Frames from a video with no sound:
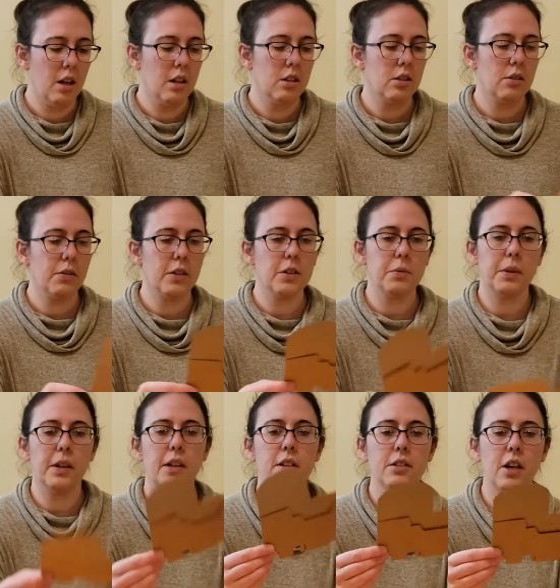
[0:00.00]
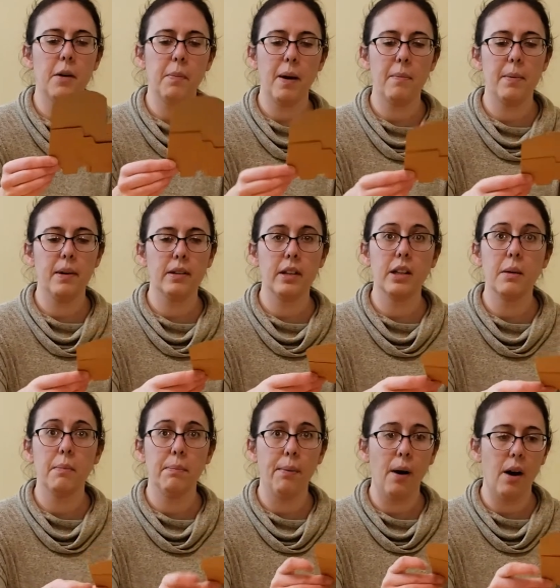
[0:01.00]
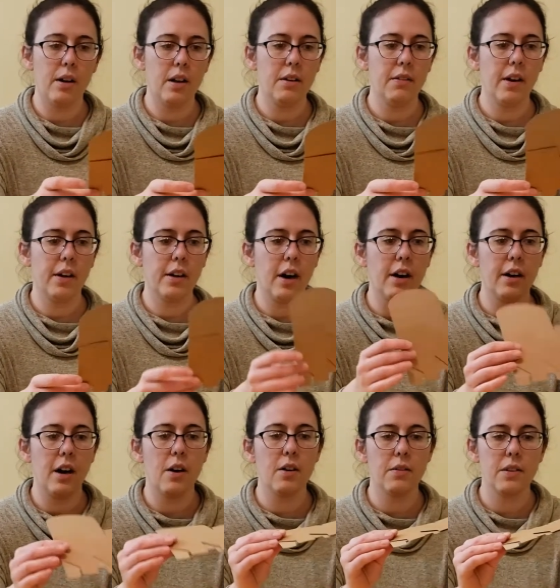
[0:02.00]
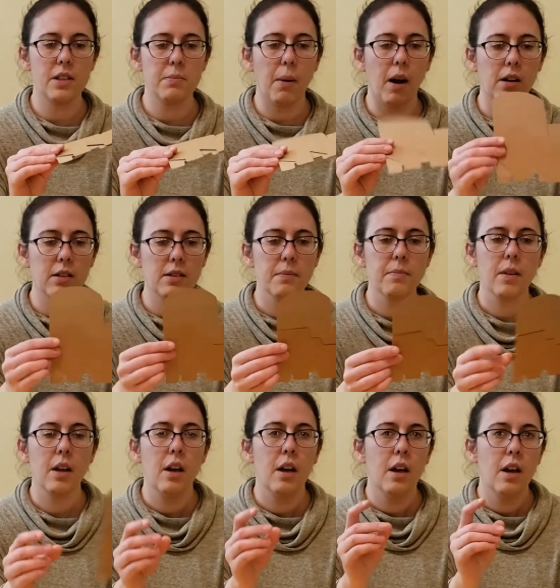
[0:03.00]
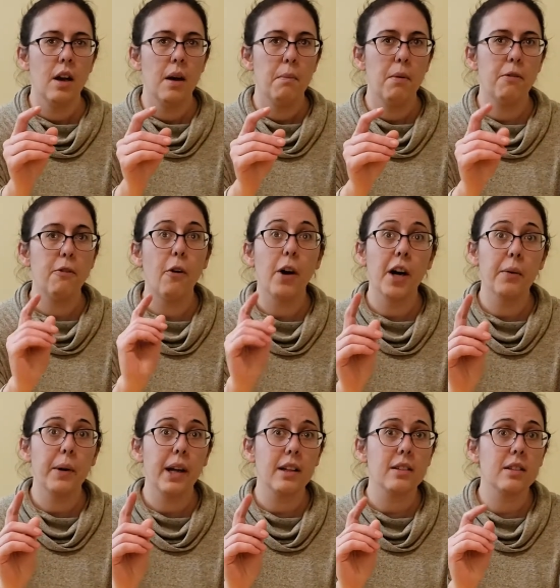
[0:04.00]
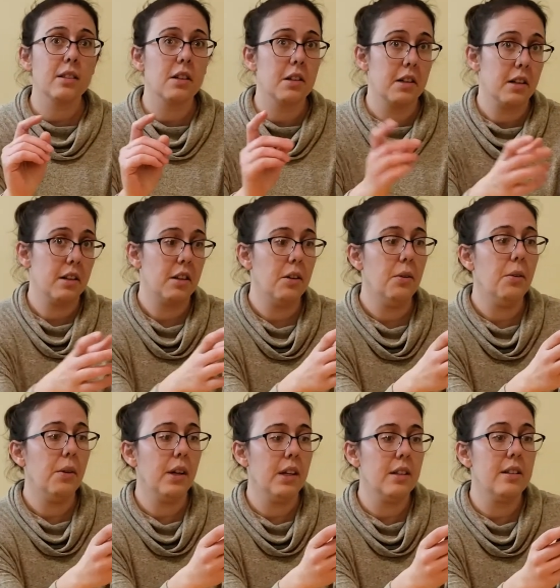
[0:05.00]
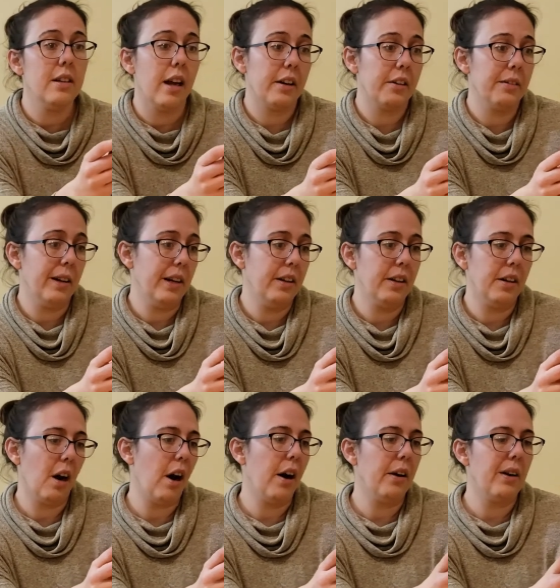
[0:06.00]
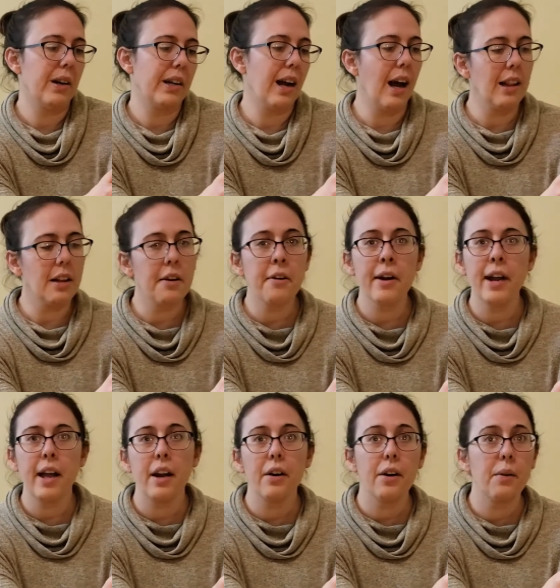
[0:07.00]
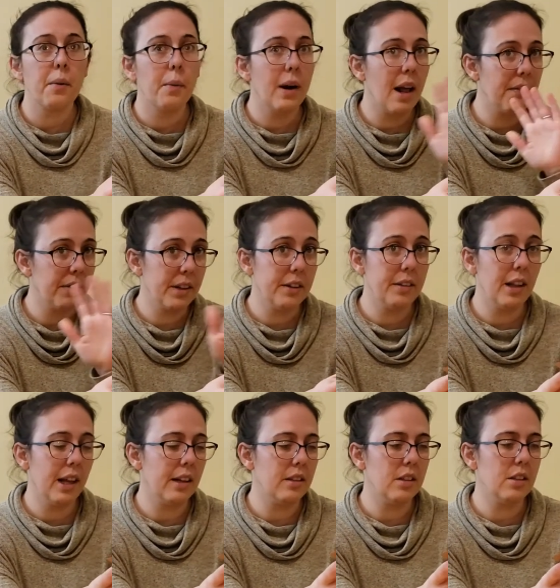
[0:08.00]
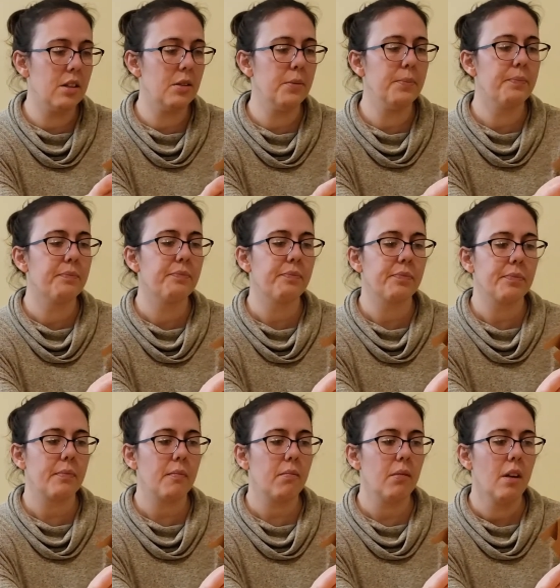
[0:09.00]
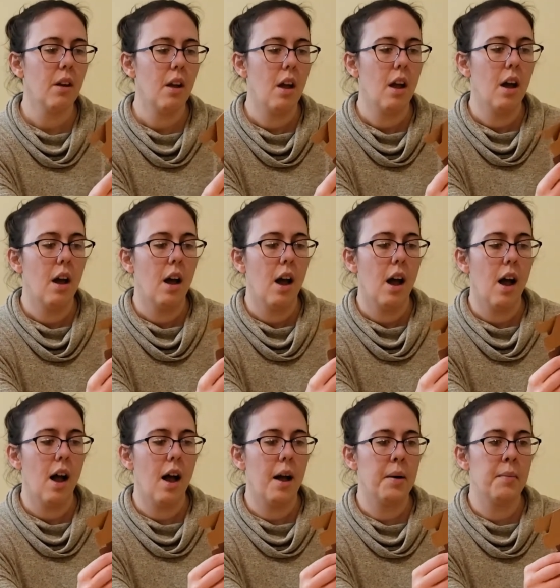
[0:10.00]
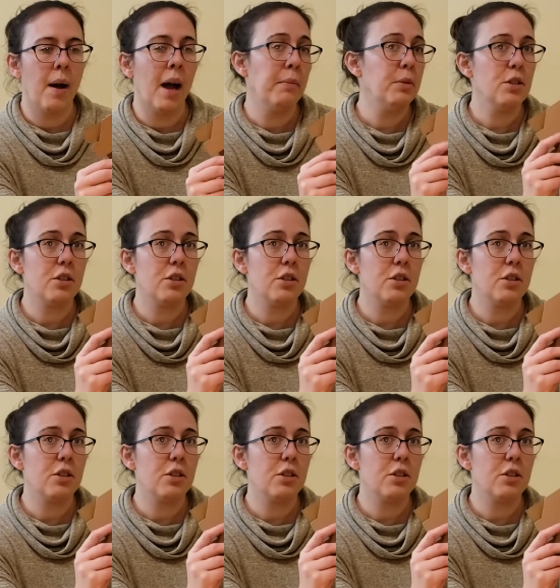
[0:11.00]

So first we're going to start by building the body of our car out of this box. Before we get started, you can decorate your car or color it or whatever you'd like to do. I'm just